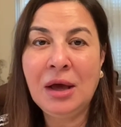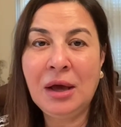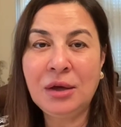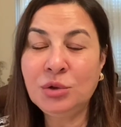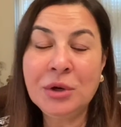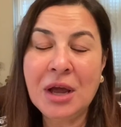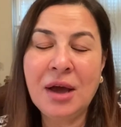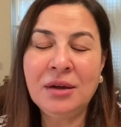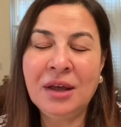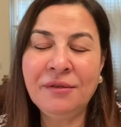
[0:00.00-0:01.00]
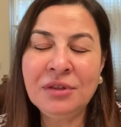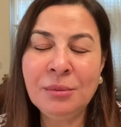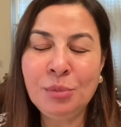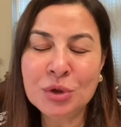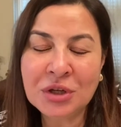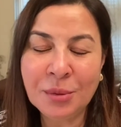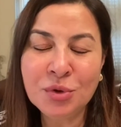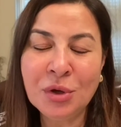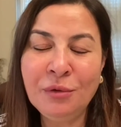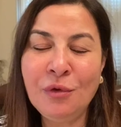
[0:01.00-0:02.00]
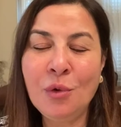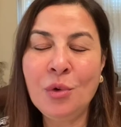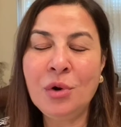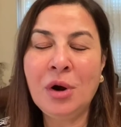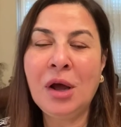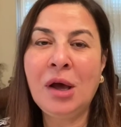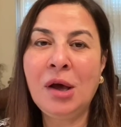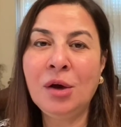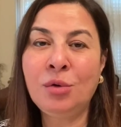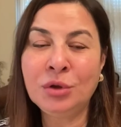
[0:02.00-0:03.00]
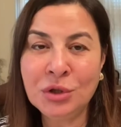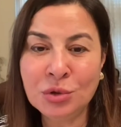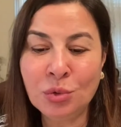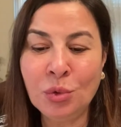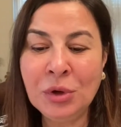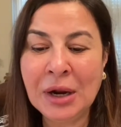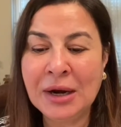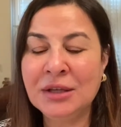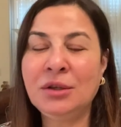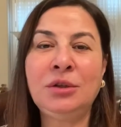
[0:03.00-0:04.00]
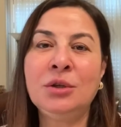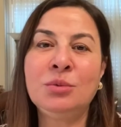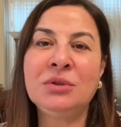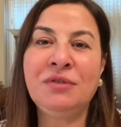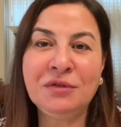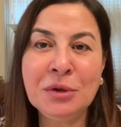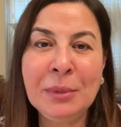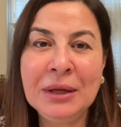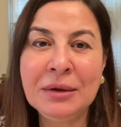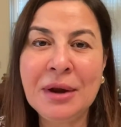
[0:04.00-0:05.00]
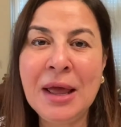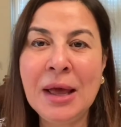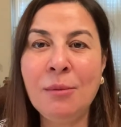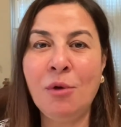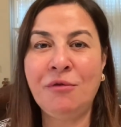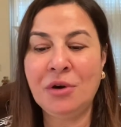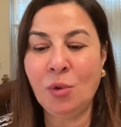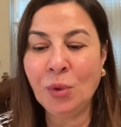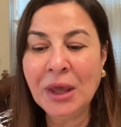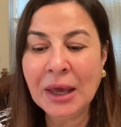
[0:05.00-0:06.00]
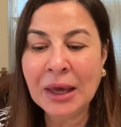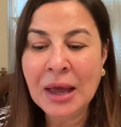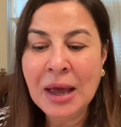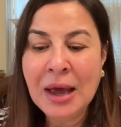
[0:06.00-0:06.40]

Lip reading: I gave them prescription for cortisone, and I started with 50 milligram over a week,